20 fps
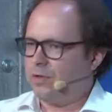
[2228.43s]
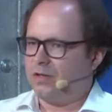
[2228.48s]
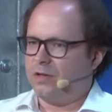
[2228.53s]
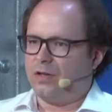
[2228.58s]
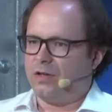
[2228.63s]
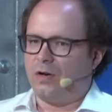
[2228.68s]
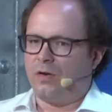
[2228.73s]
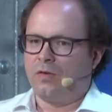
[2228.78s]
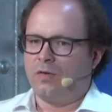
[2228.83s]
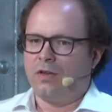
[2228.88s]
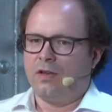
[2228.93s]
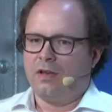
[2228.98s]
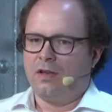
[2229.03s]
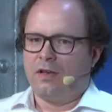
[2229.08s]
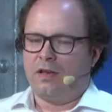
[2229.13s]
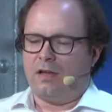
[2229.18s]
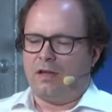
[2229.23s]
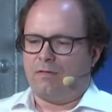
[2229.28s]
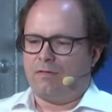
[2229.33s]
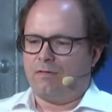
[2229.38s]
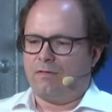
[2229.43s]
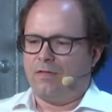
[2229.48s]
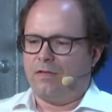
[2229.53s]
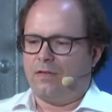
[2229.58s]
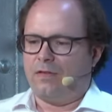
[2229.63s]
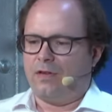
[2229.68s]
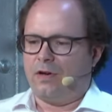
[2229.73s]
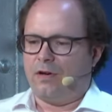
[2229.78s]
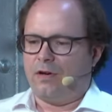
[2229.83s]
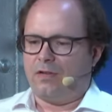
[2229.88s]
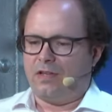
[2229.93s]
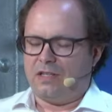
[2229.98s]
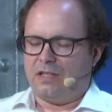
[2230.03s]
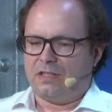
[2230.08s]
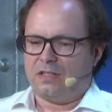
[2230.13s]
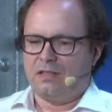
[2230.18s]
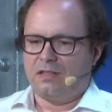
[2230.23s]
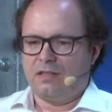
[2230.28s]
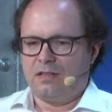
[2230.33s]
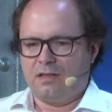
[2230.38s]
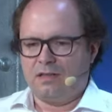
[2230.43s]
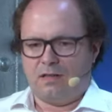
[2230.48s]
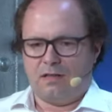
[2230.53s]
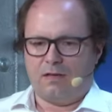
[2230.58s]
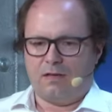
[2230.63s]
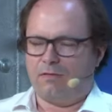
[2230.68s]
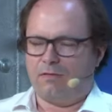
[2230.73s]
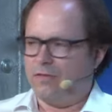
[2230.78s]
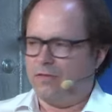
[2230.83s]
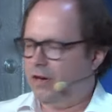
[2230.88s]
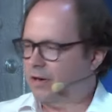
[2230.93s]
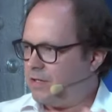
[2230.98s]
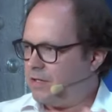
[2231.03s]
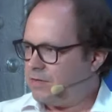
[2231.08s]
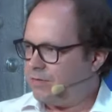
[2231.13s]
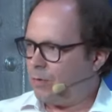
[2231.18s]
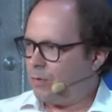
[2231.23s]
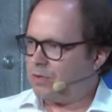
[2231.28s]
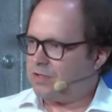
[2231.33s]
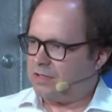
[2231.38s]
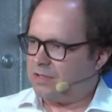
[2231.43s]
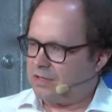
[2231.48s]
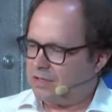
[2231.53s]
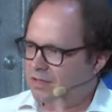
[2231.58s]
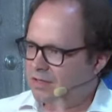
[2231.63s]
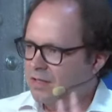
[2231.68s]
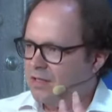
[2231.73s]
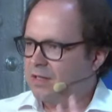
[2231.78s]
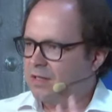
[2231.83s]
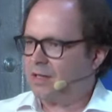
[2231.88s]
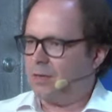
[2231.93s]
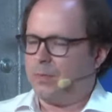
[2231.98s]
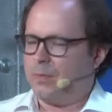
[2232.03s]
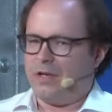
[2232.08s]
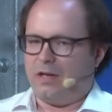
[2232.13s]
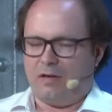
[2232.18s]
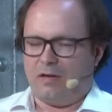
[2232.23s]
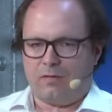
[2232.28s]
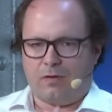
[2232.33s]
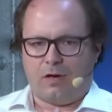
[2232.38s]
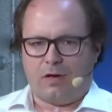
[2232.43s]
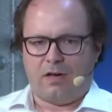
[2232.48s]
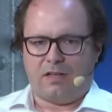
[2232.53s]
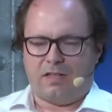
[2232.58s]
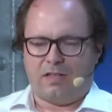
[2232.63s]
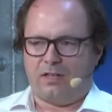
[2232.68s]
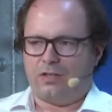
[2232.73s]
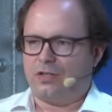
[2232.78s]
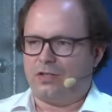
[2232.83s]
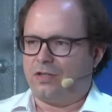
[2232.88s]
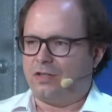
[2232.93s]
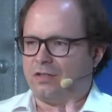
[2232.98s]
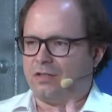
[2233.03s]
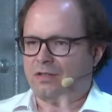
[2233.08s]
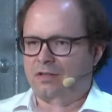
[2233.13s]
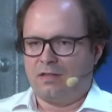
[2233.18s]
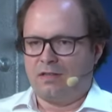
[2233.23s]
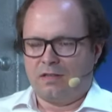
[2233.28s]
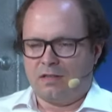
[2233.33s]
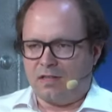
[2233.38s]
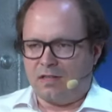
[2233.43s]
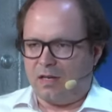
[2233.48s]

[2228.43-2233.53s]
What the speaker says: But you know, if there are these various forces competing for our attention,